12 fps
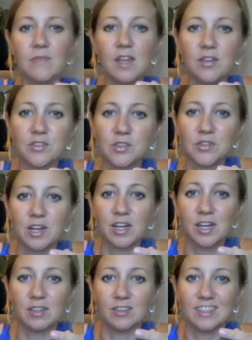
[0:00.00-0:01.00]
So there
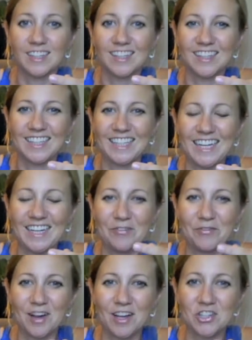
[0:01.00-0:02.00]
you go. Clean,
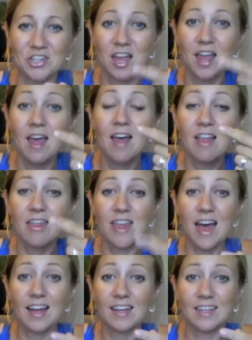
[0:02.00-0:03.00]
fresh.
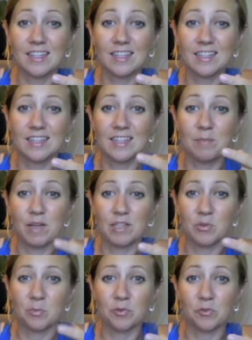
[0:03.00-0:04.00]
That is the
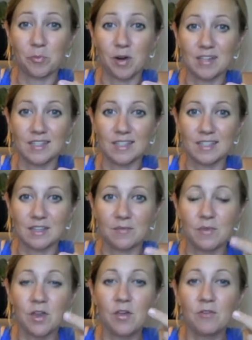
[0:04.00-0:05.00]
best removal process.
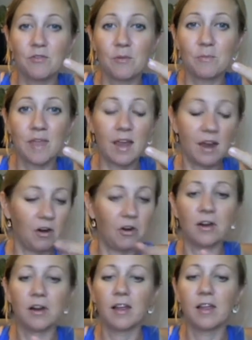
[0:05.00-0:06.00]
From
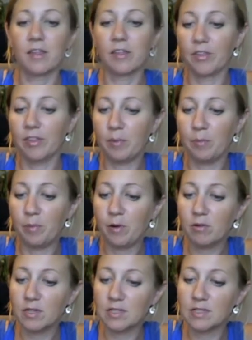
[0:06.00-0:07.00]
there, the
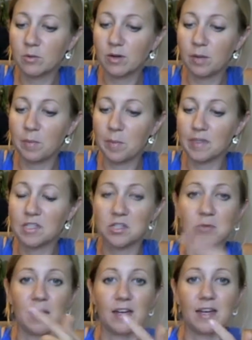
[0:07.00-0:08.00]
bonus to what I'm about to
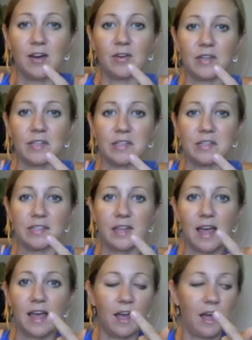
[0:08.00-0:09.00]
do right now is
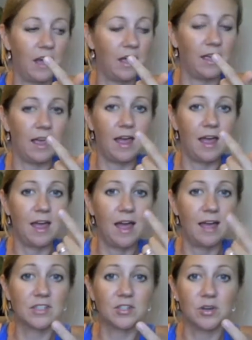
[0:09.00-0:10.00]

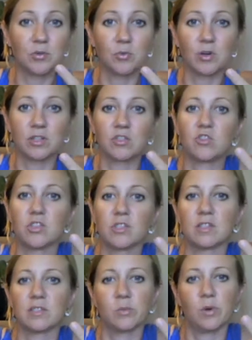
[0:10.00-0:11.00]
acetone works
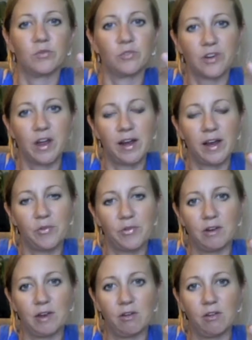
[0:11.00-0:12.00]
just as well for drying out the
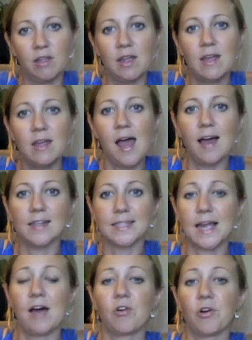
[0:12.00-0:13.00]
nail as
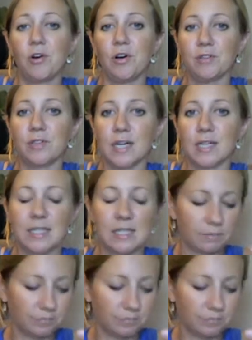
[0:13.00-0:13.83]
alcohol does.